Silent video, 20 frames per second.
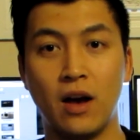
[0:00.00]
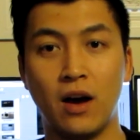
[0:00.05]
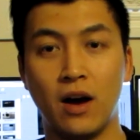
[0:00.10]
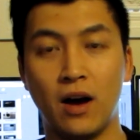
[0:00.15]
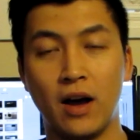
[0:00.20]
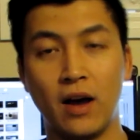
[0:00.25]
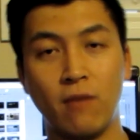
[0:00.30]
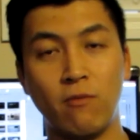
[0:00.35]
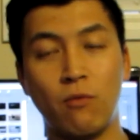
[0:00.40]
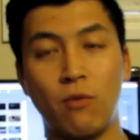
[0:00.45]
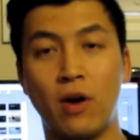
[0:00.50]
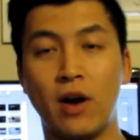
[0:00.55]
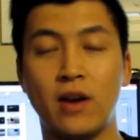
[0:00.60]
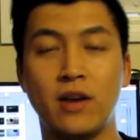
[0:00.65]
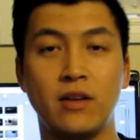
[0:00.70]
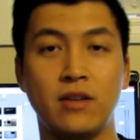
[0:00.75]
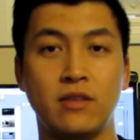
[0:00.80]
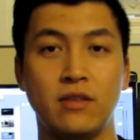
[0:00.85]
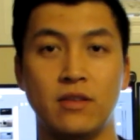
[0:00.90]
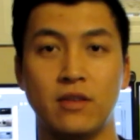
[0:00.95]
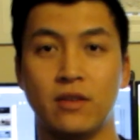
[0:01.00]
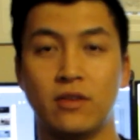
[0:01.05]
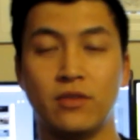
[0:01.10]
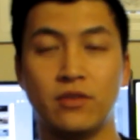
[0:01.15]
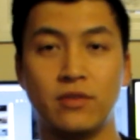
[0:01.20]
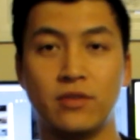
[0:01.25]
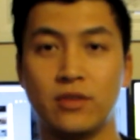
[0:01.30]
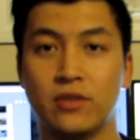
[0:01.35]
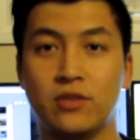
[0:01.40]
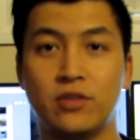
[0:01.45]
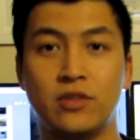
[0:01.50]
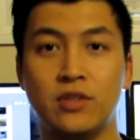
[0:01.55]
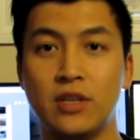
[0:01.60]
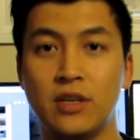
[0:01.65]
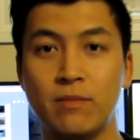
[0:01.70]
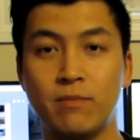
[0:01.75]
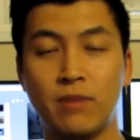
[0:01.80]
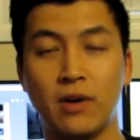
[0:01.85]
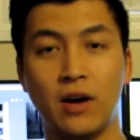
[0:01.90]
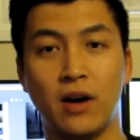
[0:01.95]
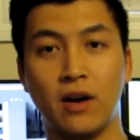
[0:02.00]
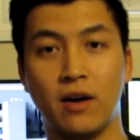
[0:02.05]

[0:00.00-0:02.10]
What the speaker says: I have one, just cheap